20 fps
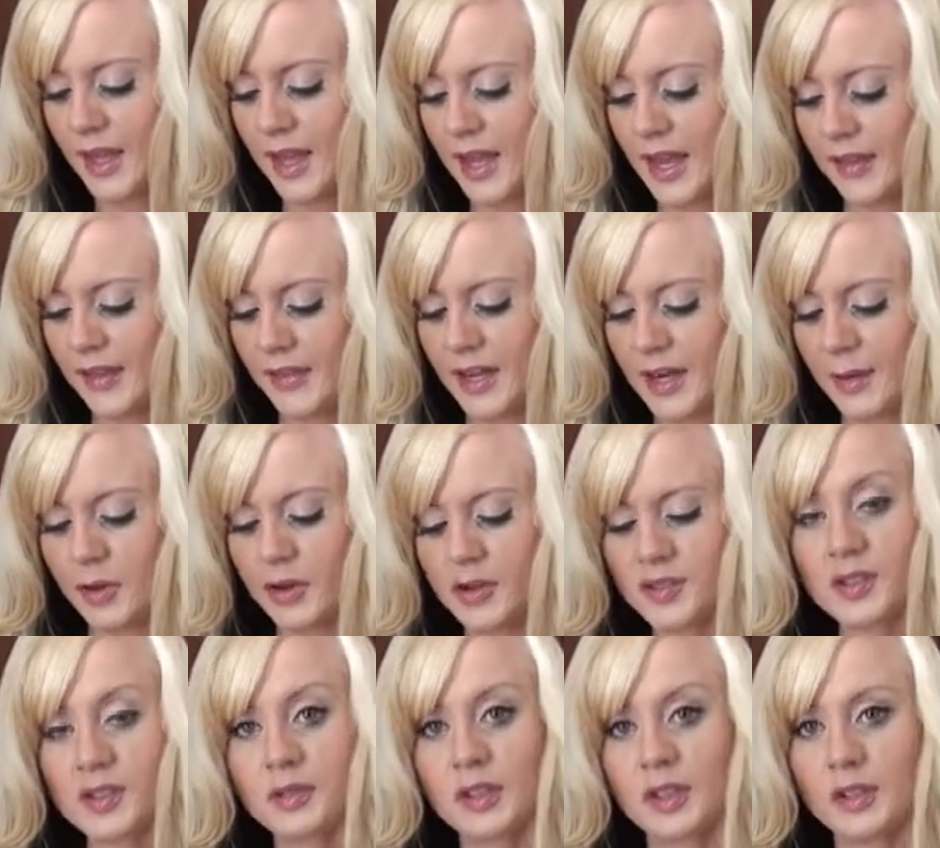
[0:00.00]
And then I'm
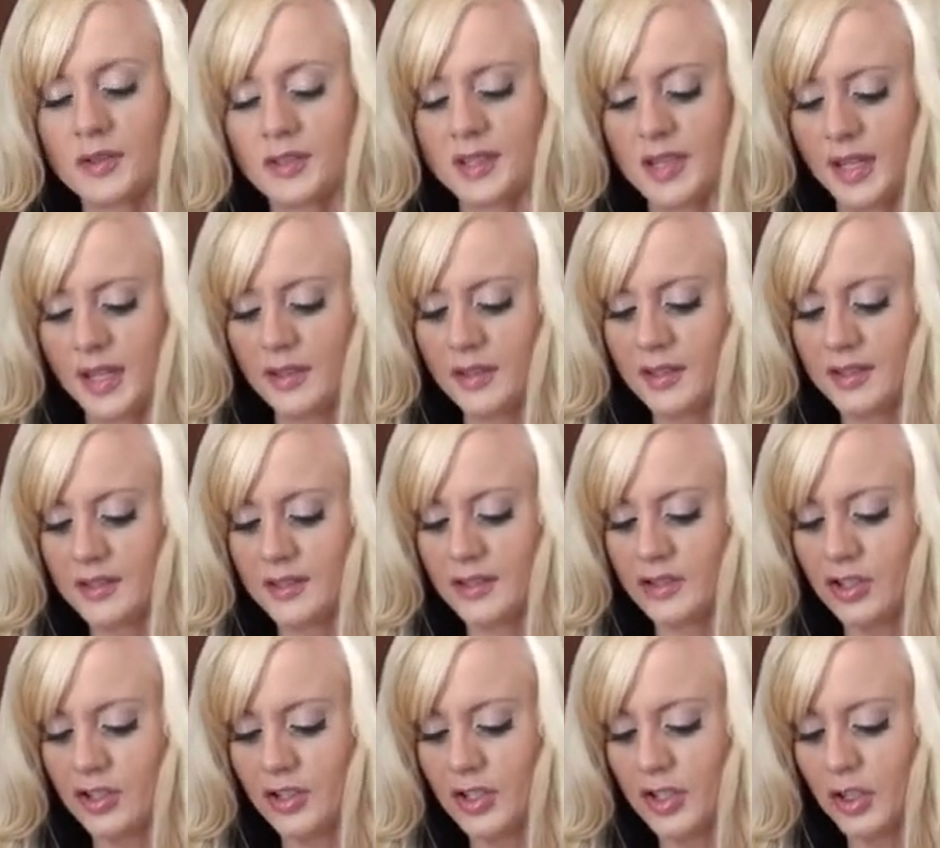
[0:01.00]
also using, this is
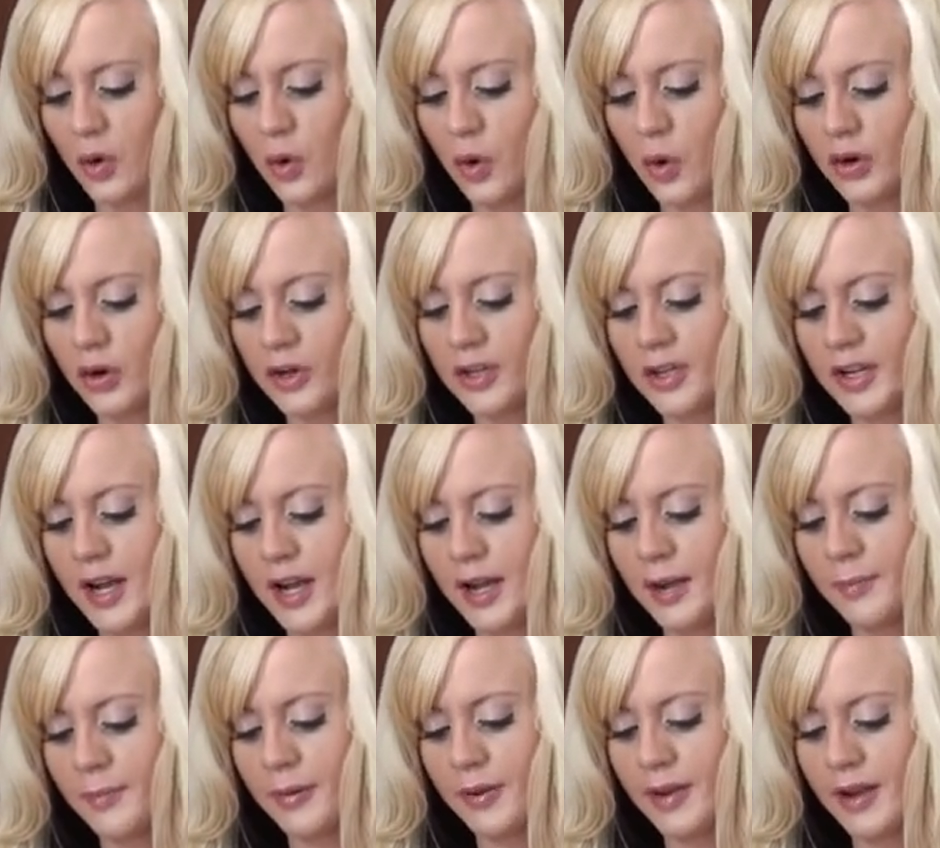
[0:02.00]
just a 1/4
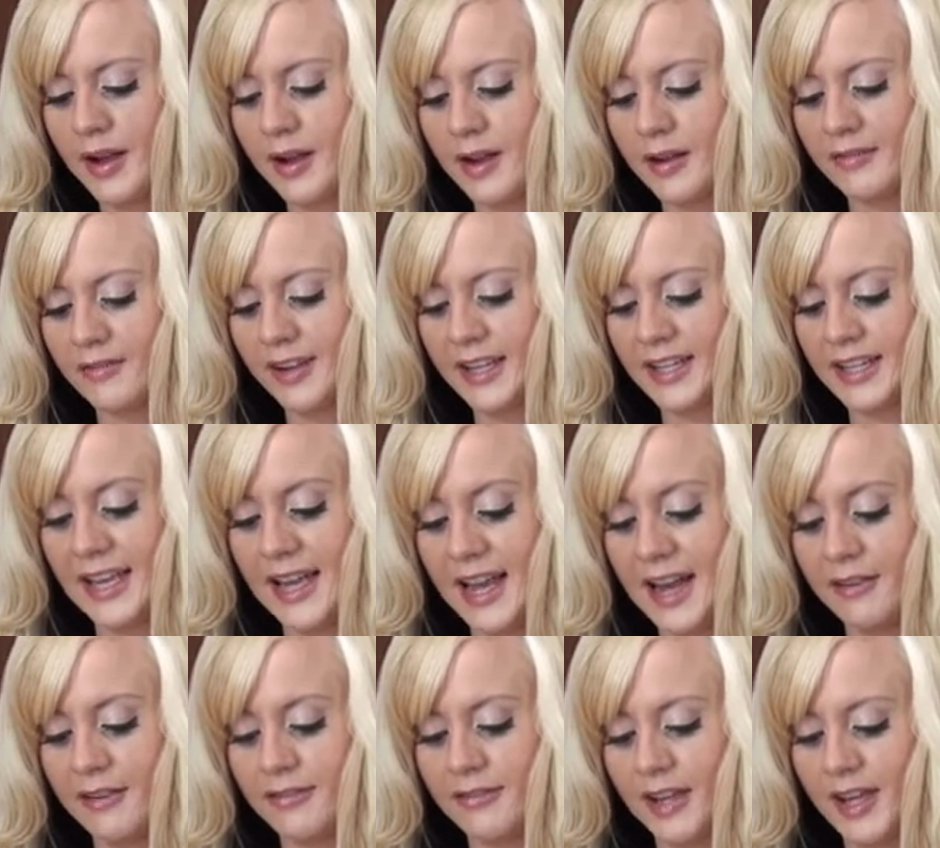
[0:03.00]
cup of
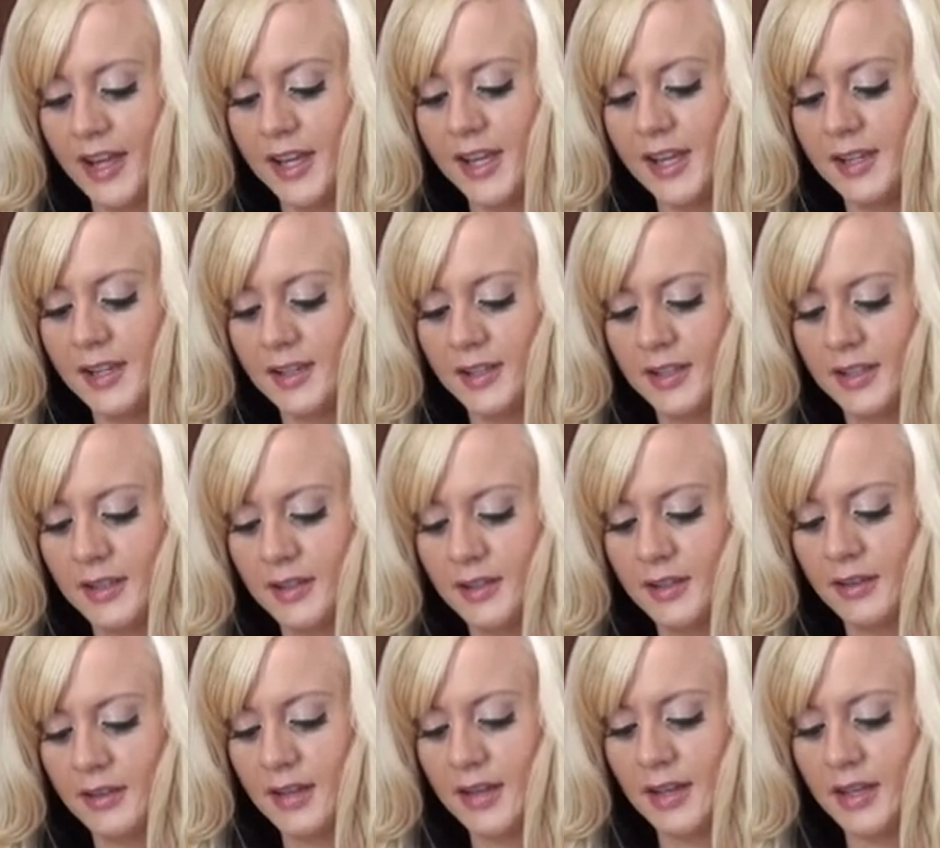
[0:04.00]
agave.
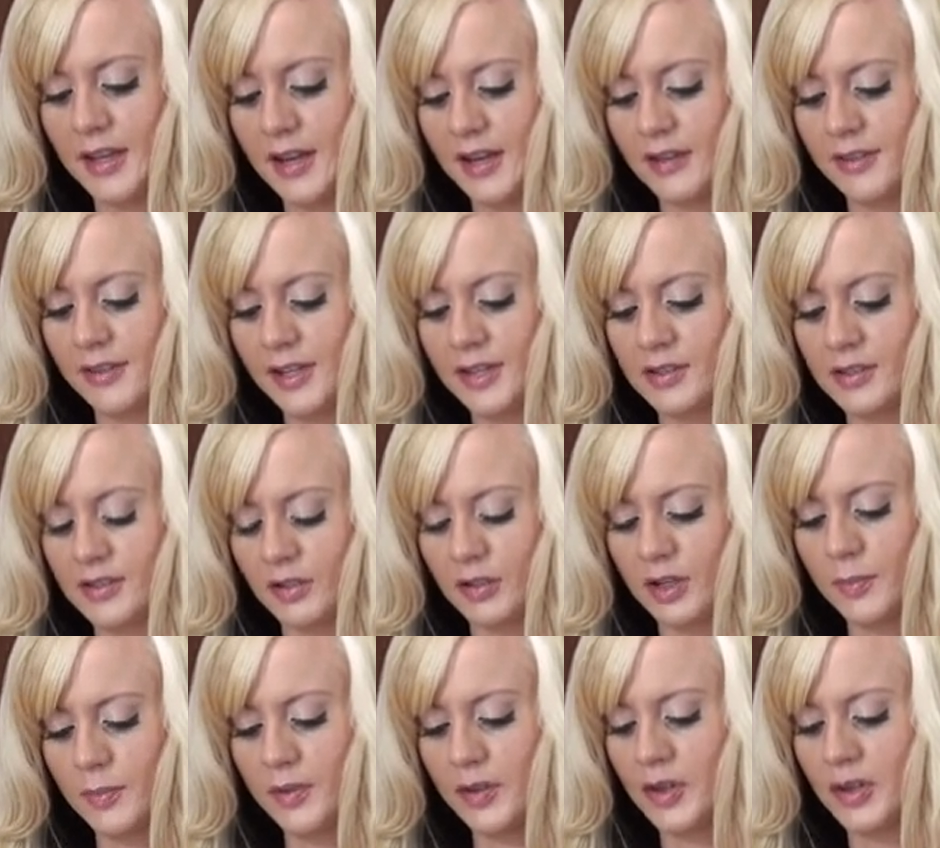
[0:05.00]
The agave
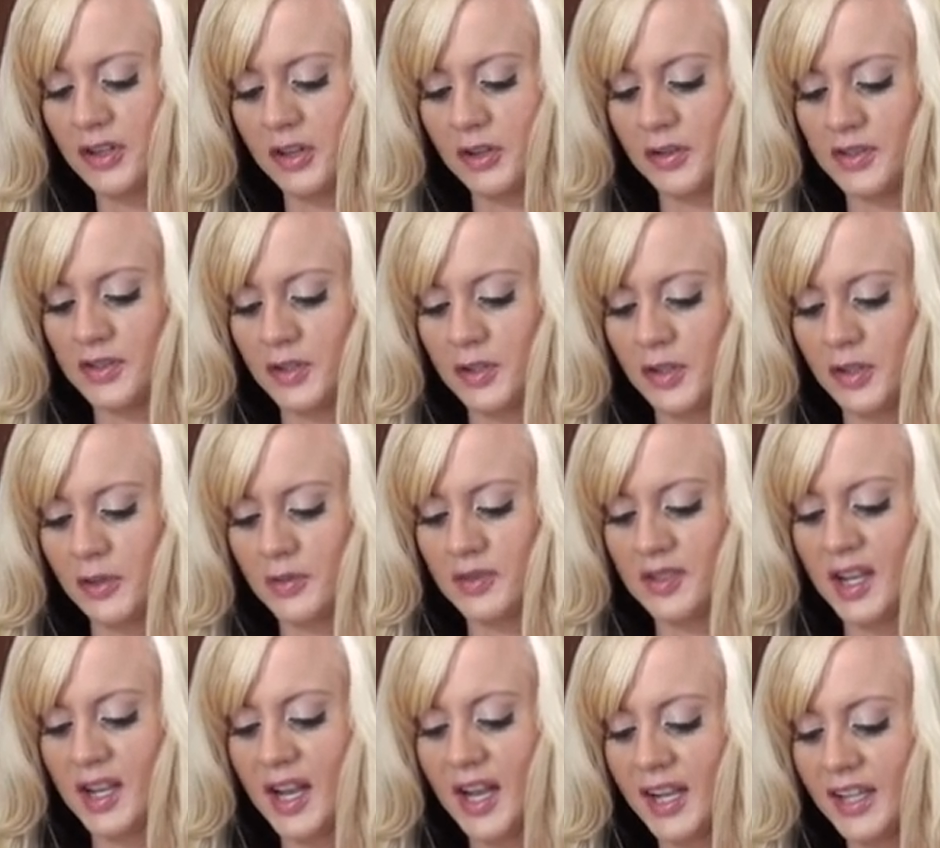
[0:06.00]
syrup. You can also use
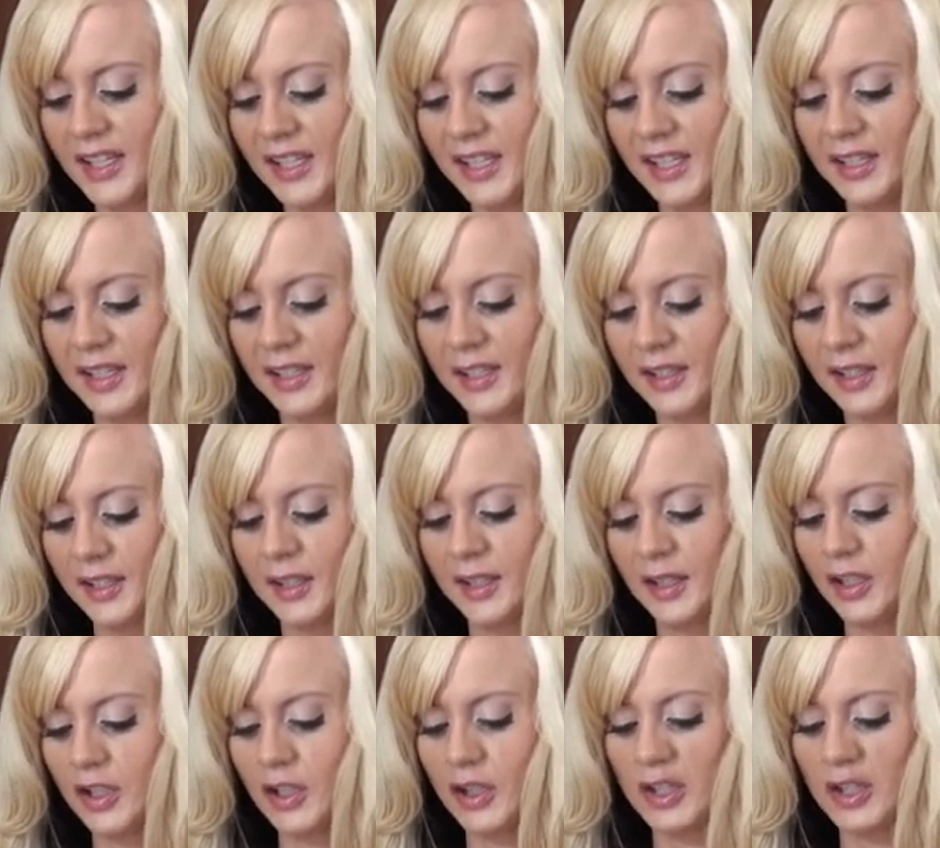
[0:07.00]
honey.
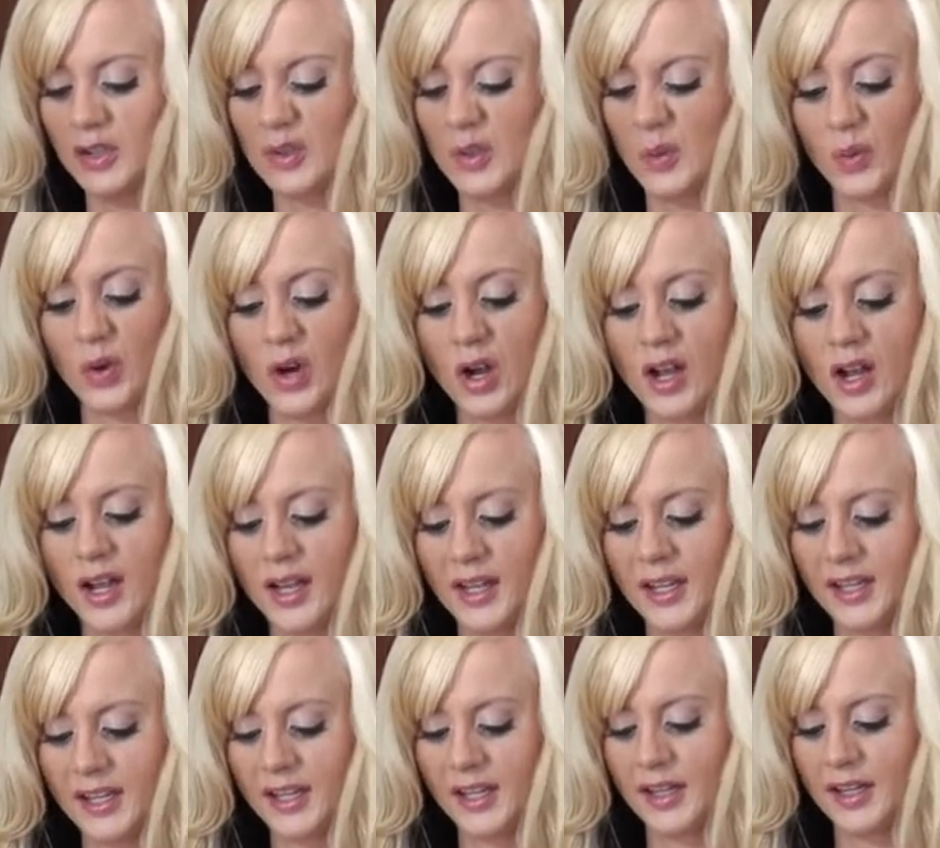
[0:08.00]
You could use a raw
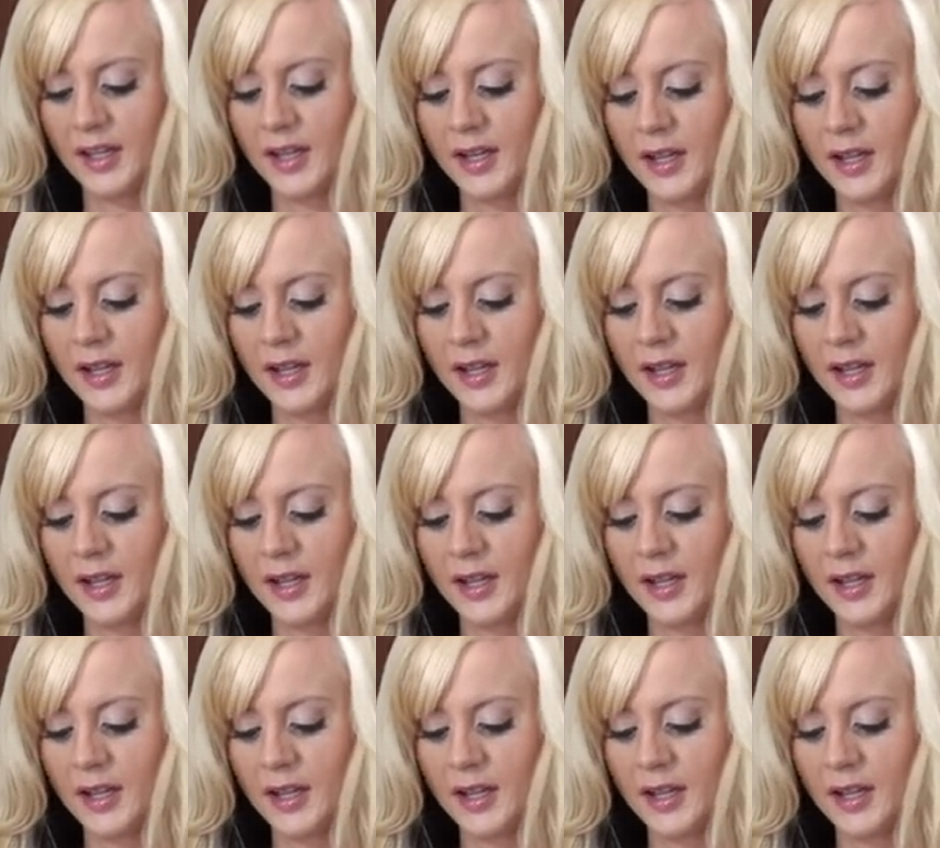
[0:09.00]
honey,